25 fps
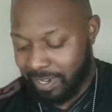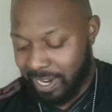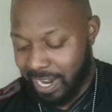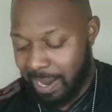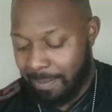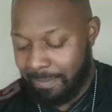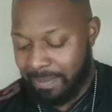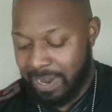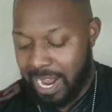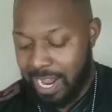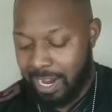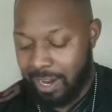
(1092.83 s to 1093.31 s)

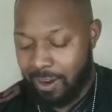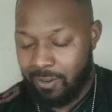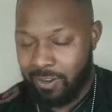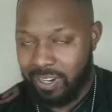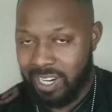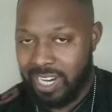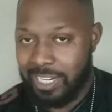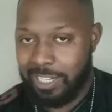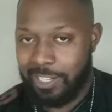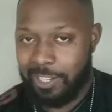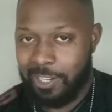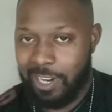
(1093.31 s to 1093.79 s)
I'm not on
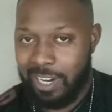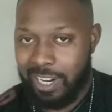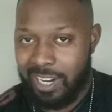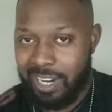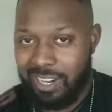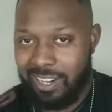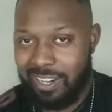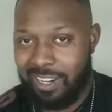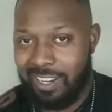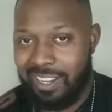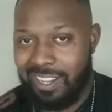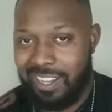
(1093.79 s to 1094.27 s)
that
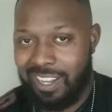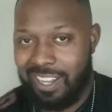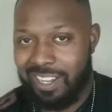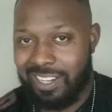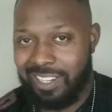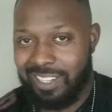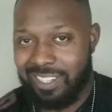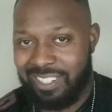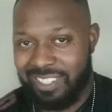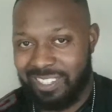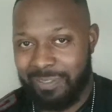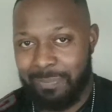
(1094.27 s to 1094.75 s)
train
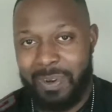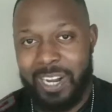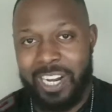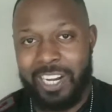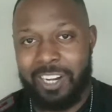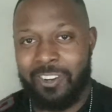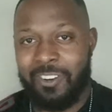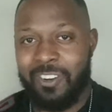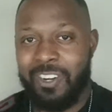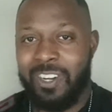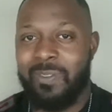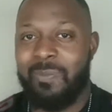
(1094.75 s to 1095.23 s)
as
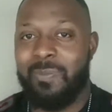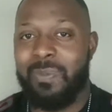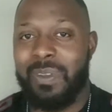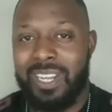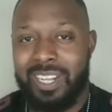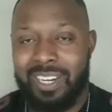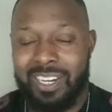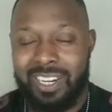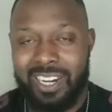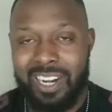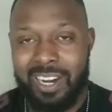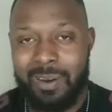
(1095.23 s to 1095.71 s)
Moncrief
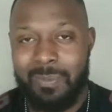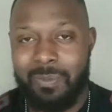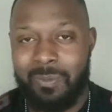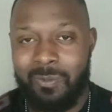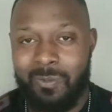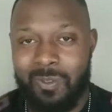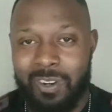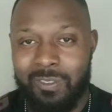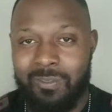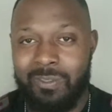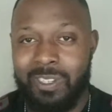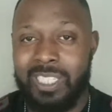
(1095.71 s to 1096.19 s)
being the
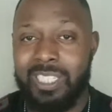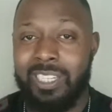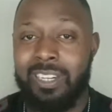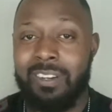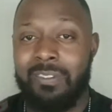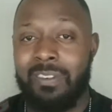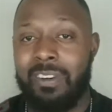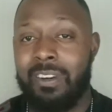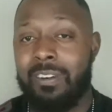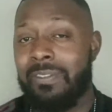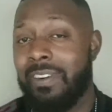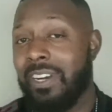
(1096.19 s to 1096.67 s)
#1
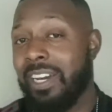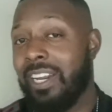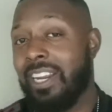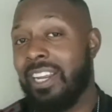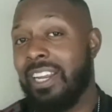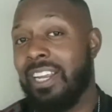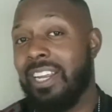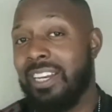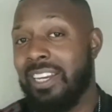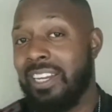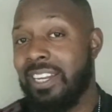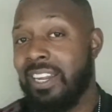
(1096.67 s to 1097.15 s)
receiver over there in
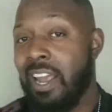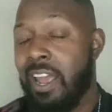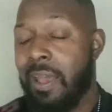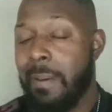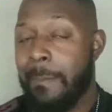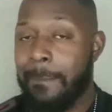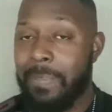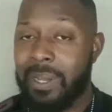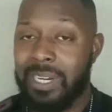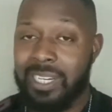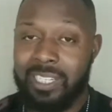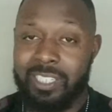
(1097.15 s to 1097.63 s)
Indy,
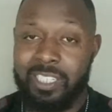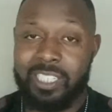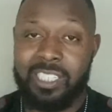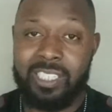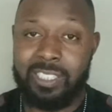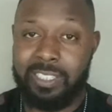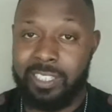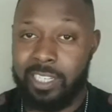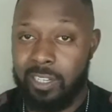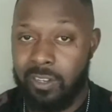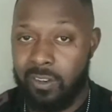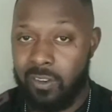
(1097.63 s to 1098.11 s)
but he's
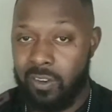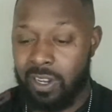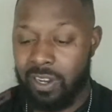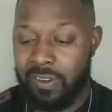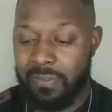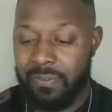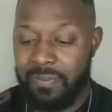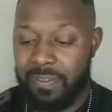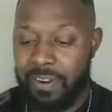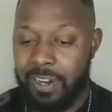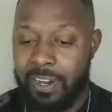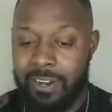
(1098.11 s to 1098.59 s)
still
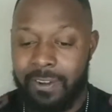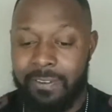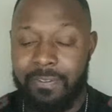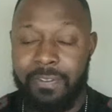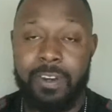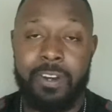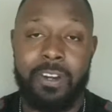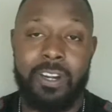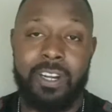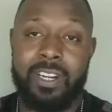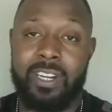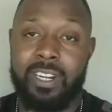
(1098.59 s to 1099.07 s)
a
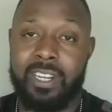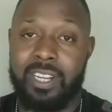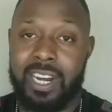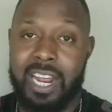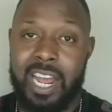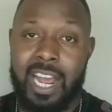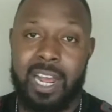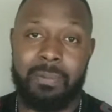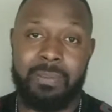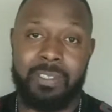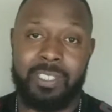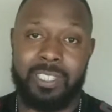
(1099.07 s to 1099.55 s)
very good
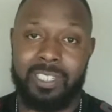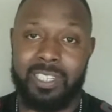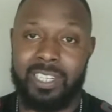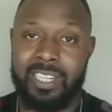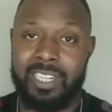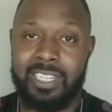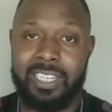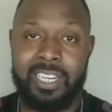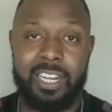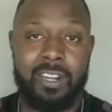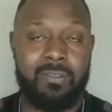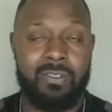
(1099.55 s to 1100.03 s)
option.
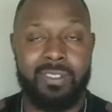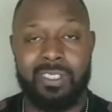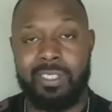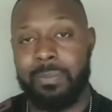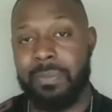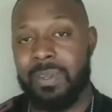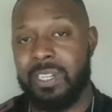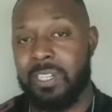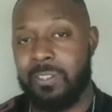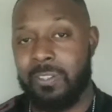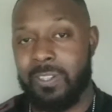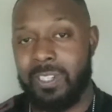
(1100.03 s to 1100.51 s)
He dealt with
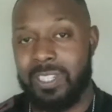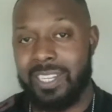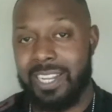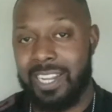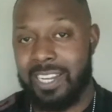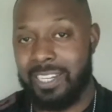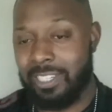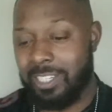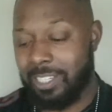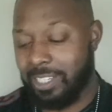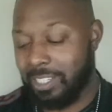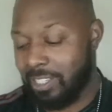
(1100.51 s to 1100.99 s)
some injuries
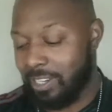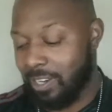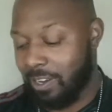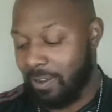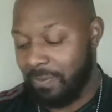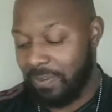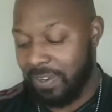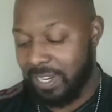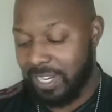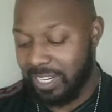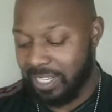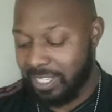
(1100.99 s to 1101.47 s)
last year, so
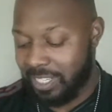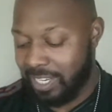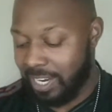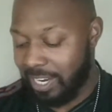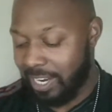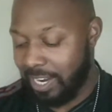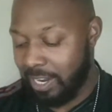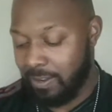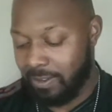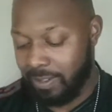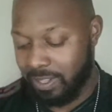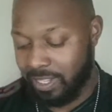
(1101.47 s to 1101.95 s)
if he can
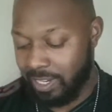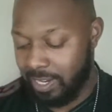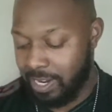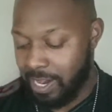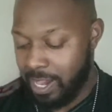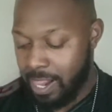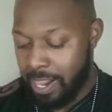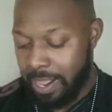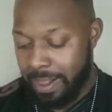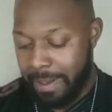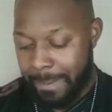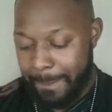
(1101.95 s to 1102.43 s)
stay healthy,
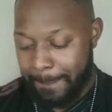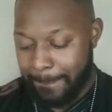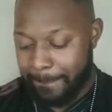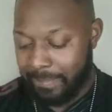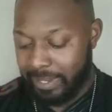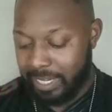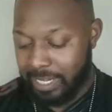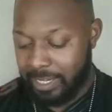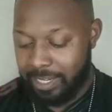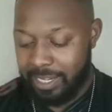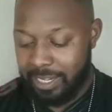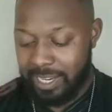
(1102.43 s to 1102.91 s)

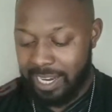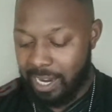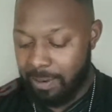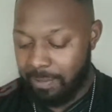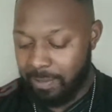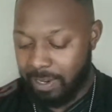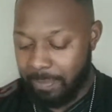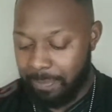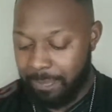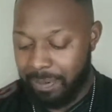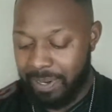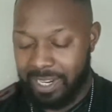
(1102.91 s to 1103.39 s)
it's a
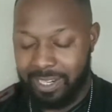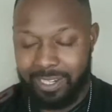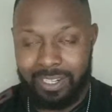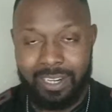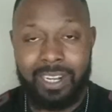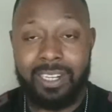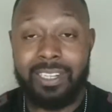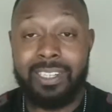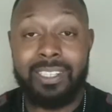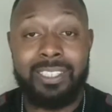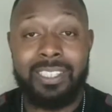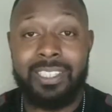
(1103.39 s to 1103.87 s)
damn good pick.
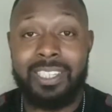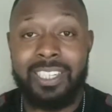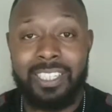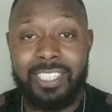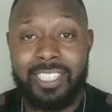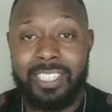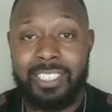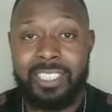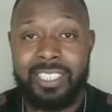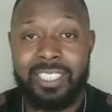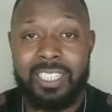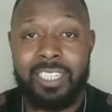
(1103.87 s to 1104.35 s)
It's a
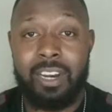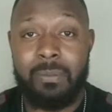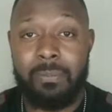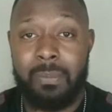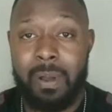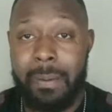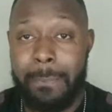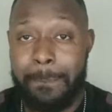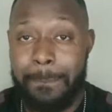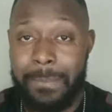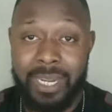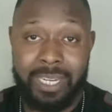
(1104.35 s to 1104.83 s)
nigga just sitting on
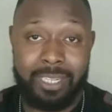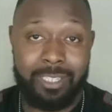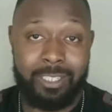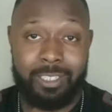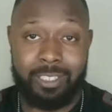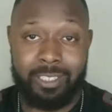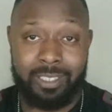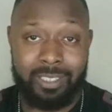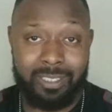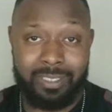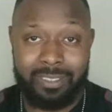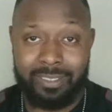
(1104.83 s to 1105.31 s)
my
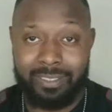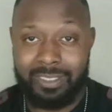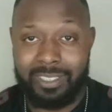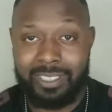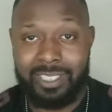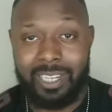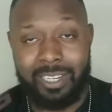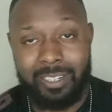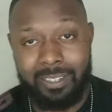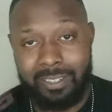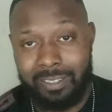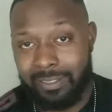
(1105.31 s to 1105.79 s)
bench,
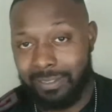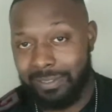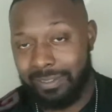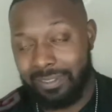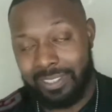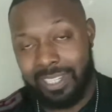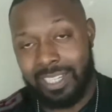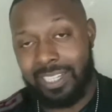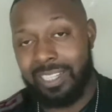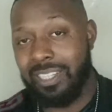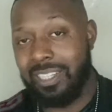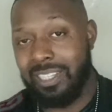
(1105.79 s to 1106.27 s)
so
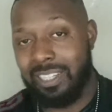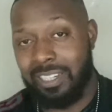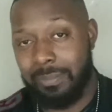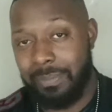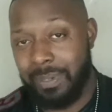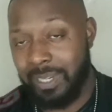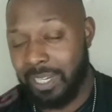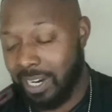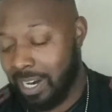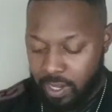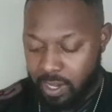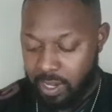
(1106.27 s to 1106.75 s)
I think it'll
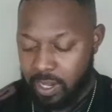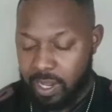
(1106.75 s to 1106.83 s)
be.